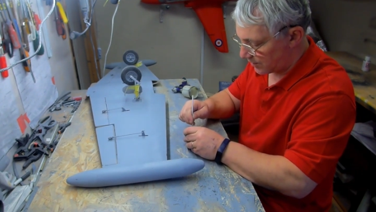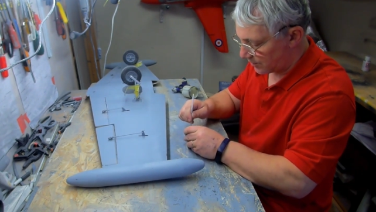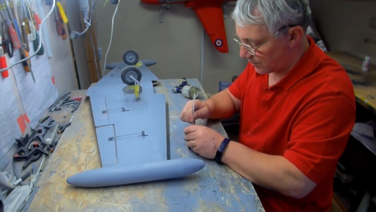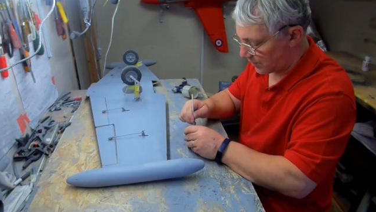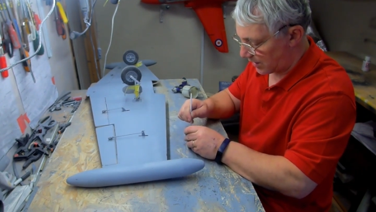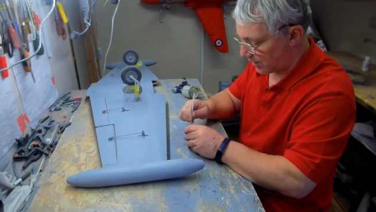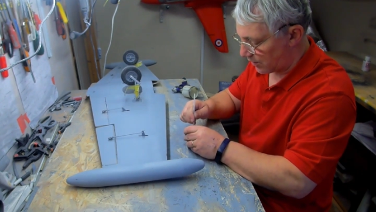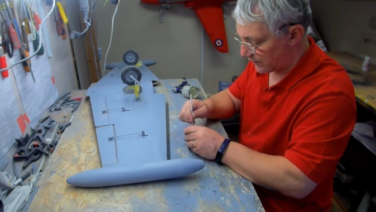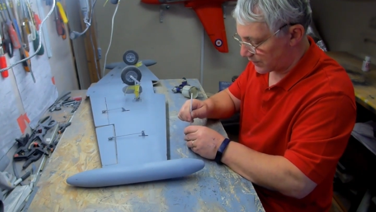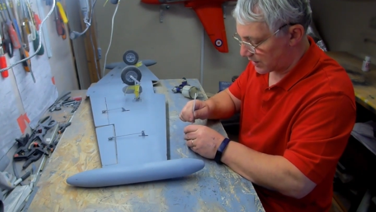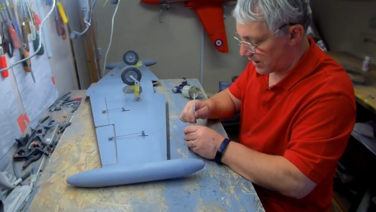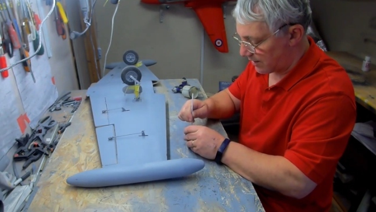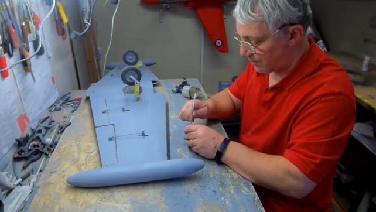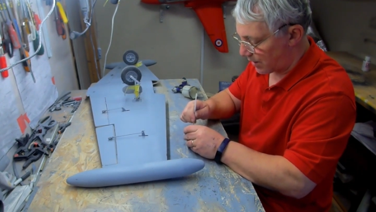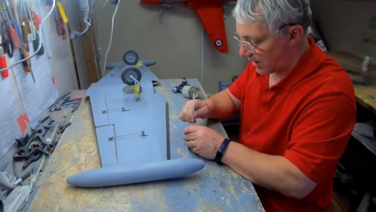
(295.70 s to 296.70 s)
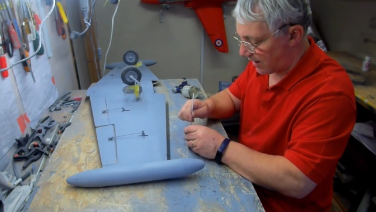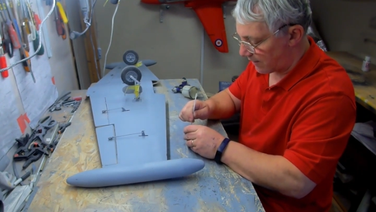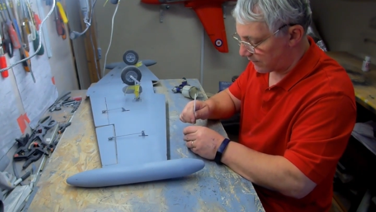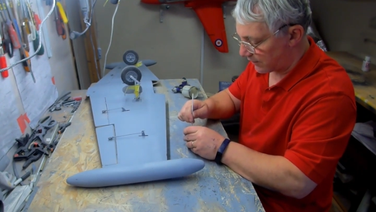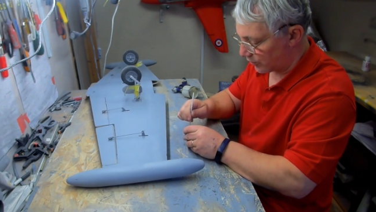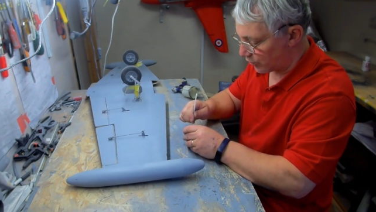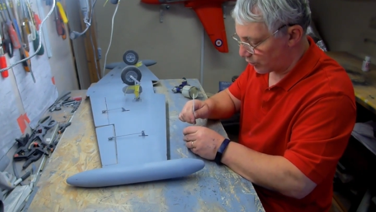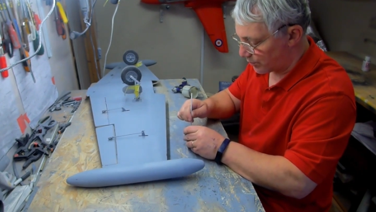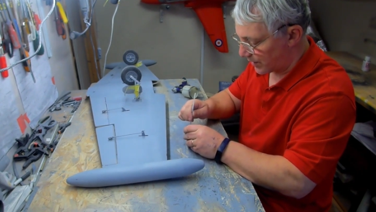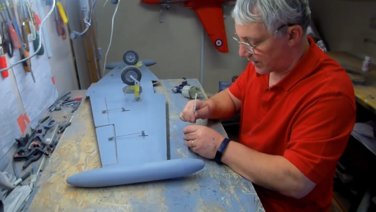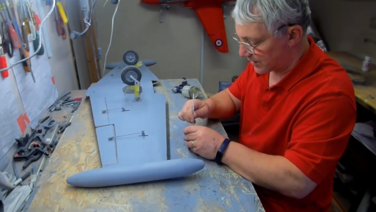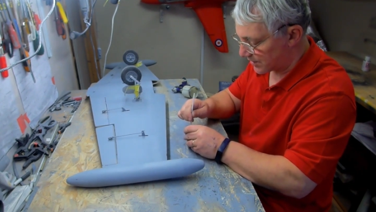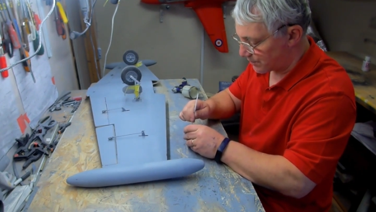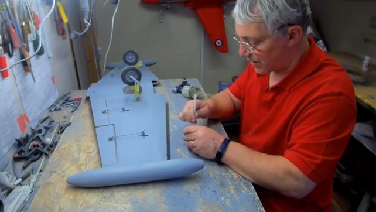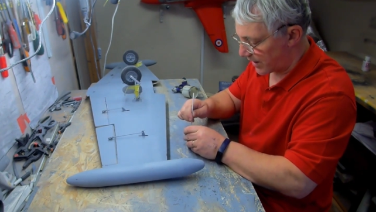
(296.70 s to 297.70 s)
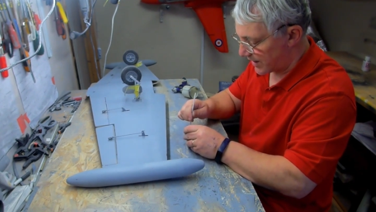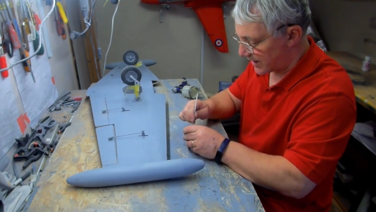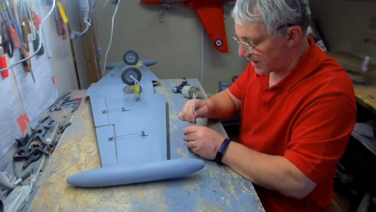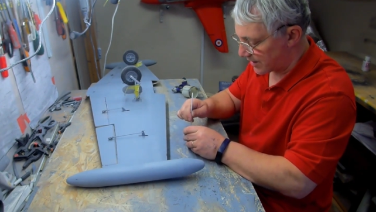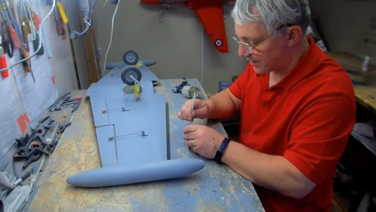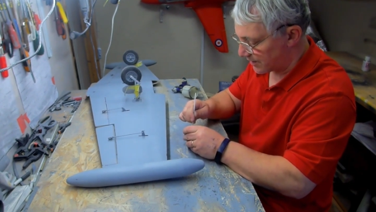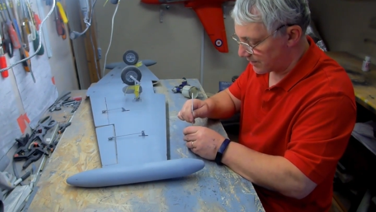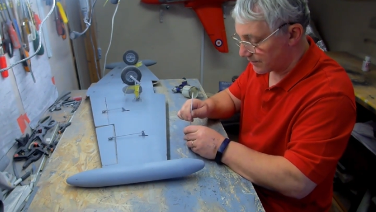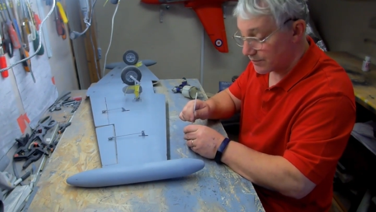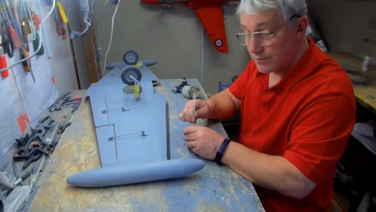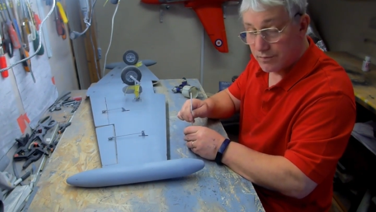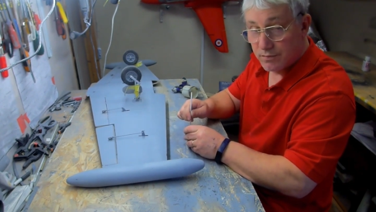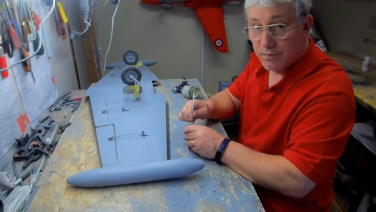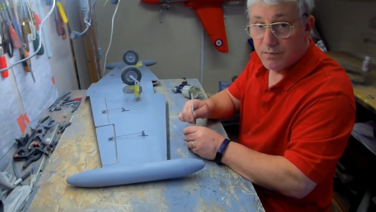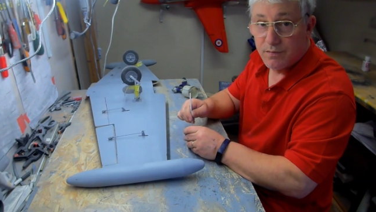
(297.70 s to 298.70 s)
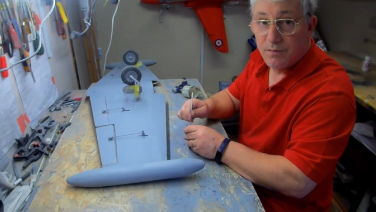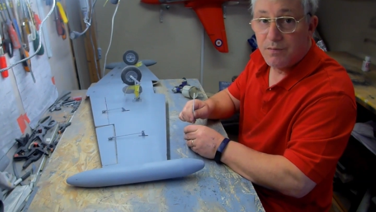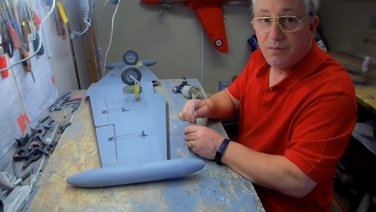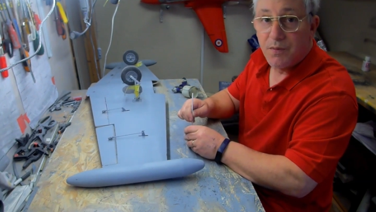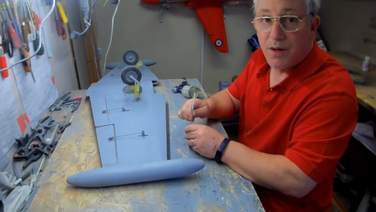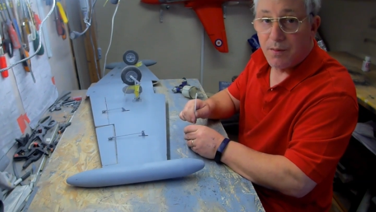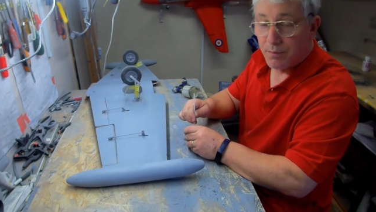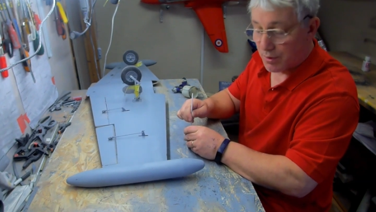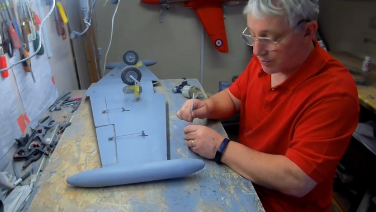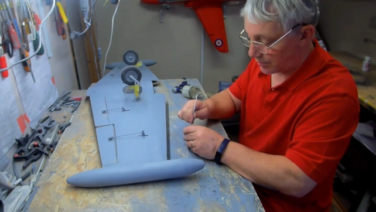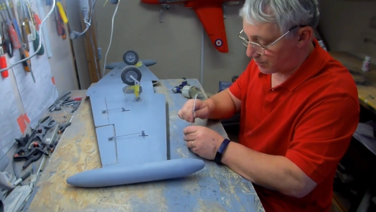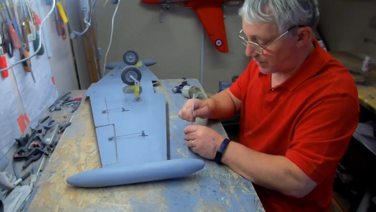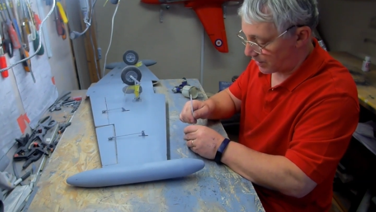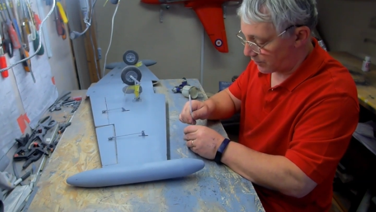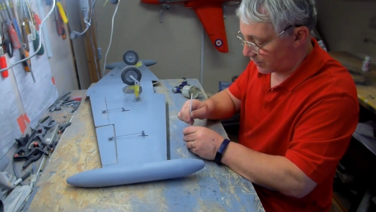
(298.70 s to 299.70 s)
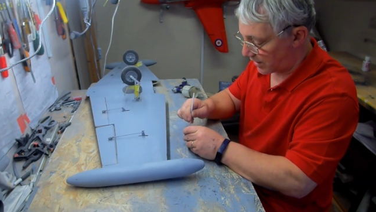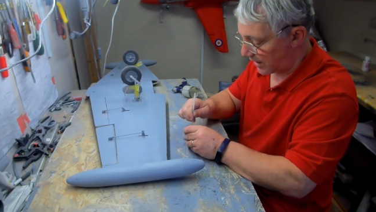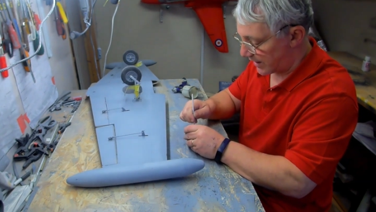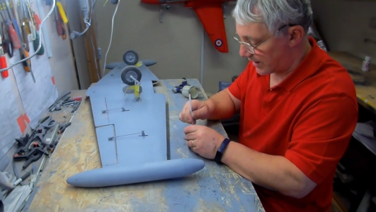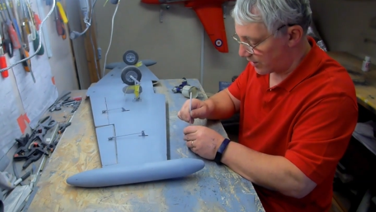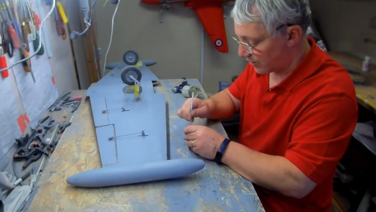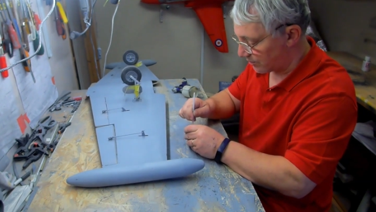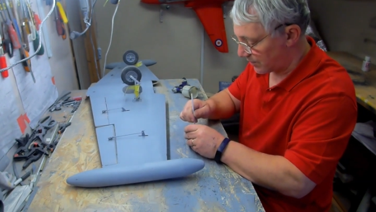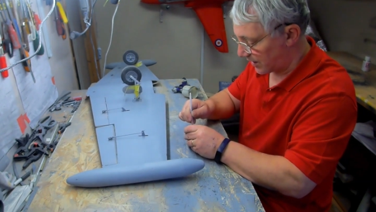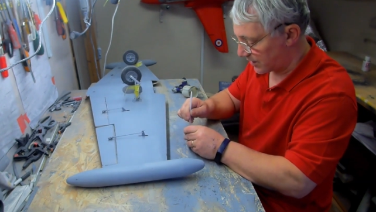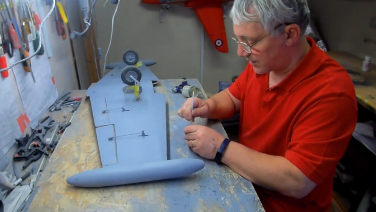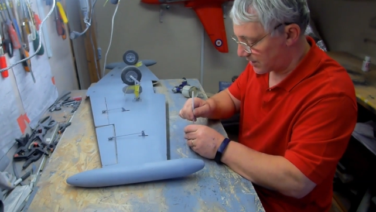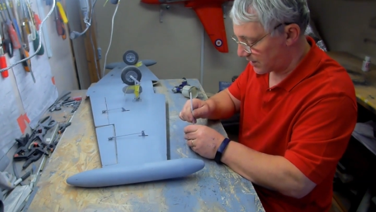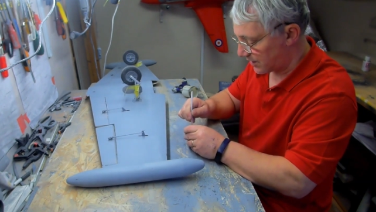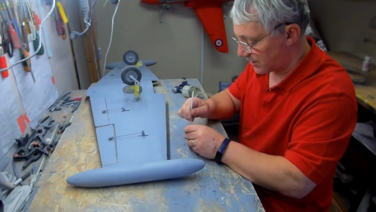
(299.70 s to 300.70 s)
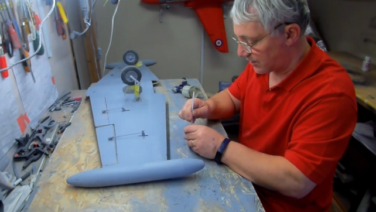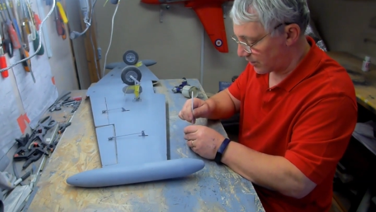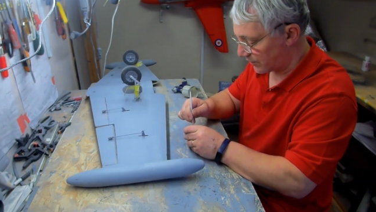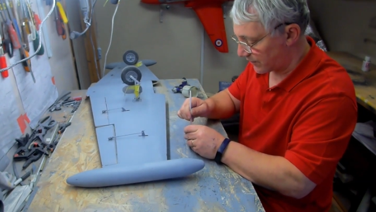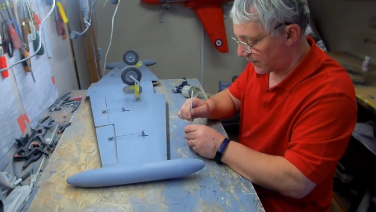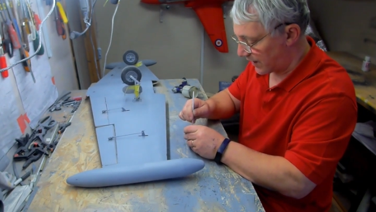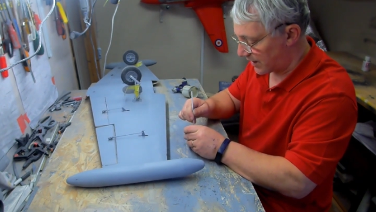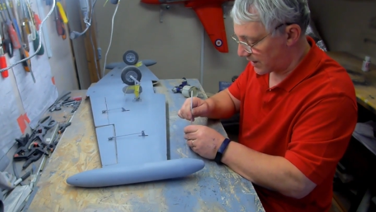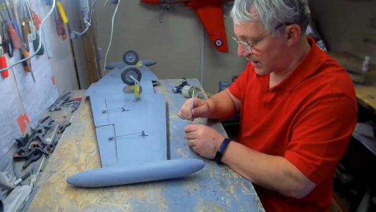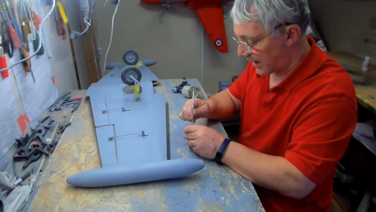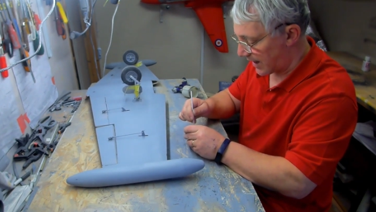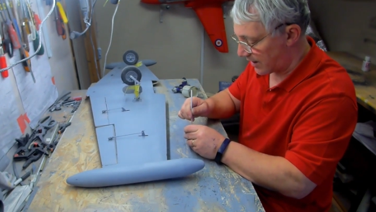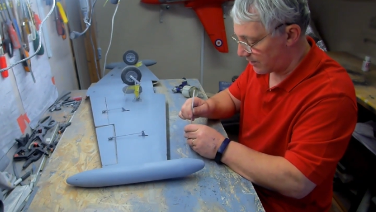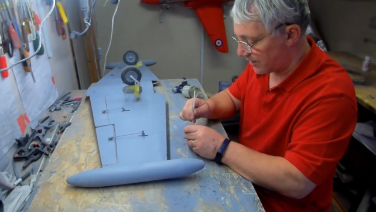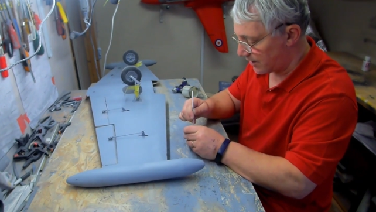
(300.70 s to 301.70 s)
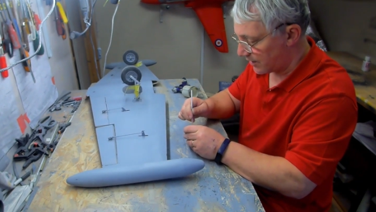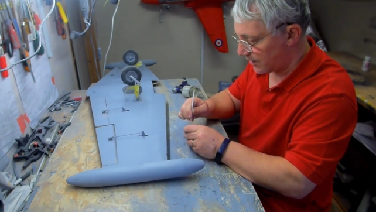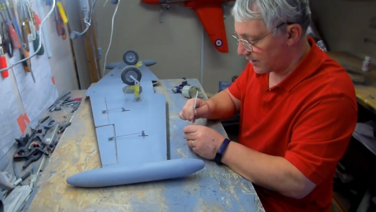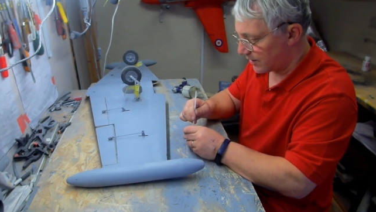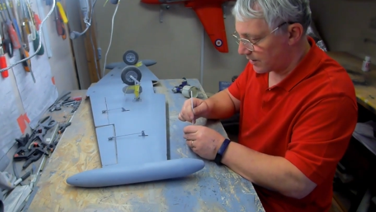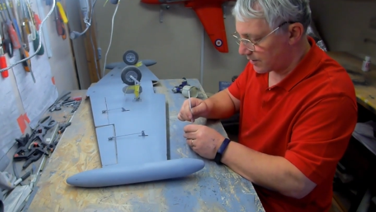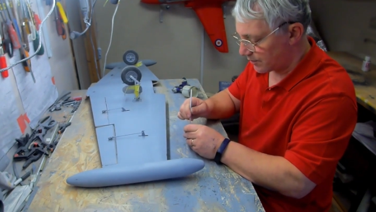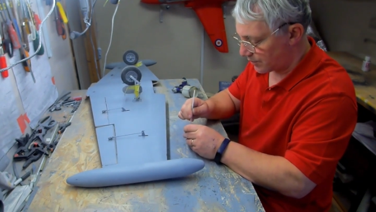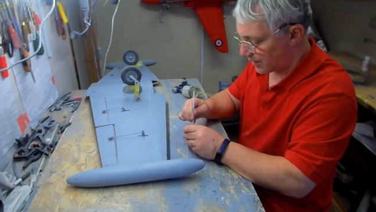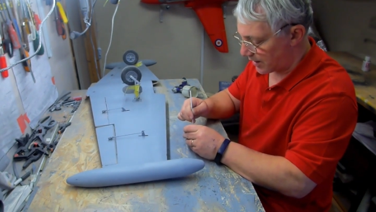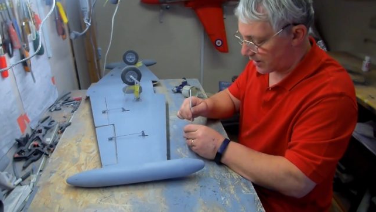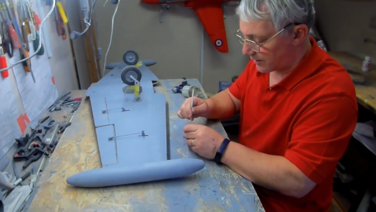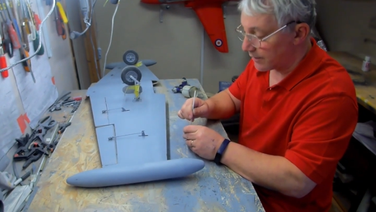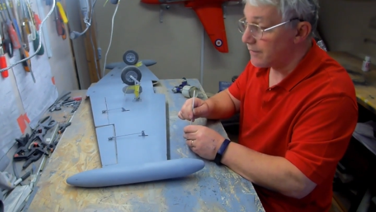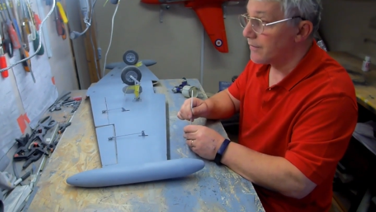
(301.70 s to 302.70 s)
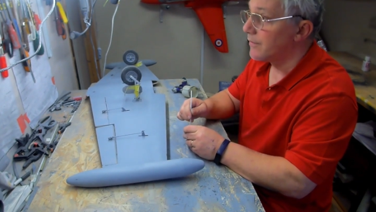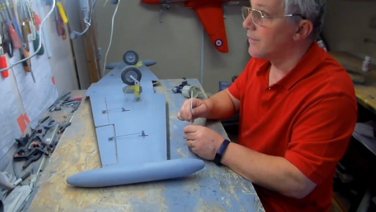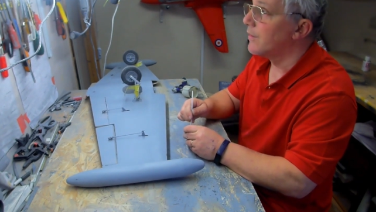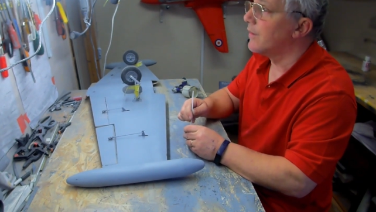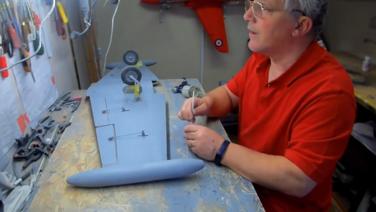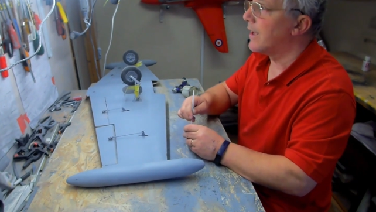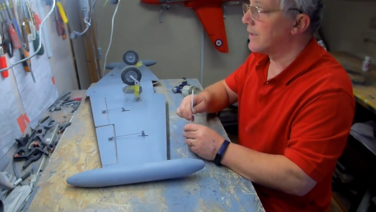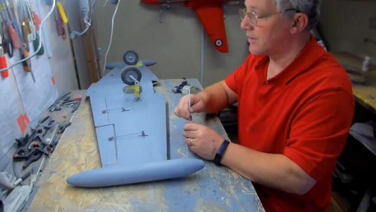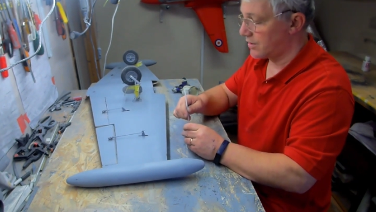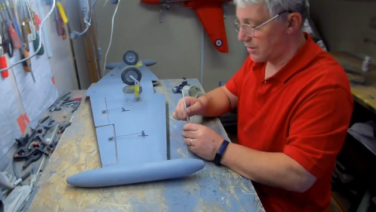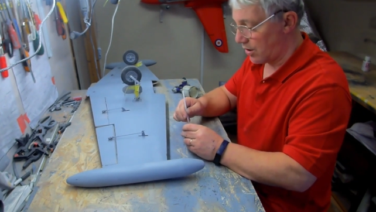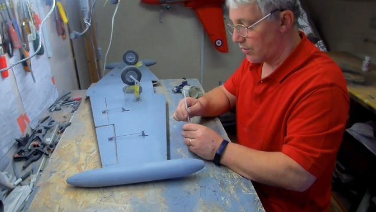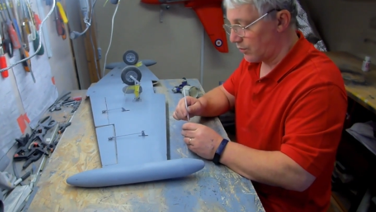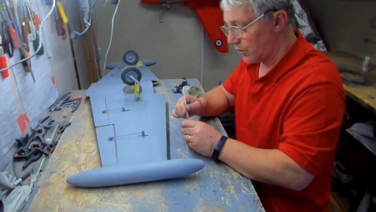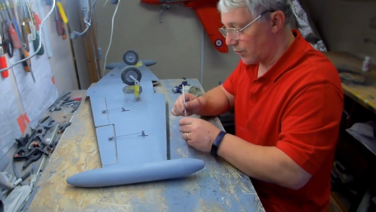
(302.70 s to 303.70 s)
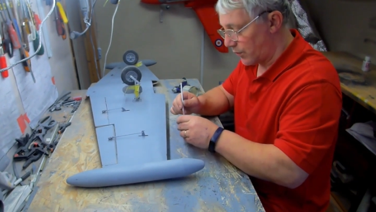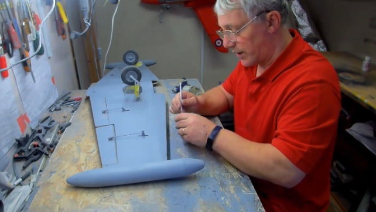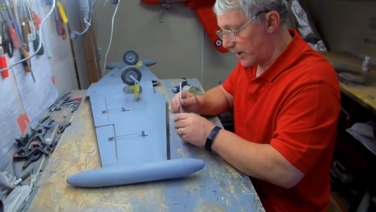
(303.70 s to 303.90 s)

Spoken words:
I mean obviously a Parfler or bigger spray gun, it'd probably be okay, not mixed, not thinned down, but that's not what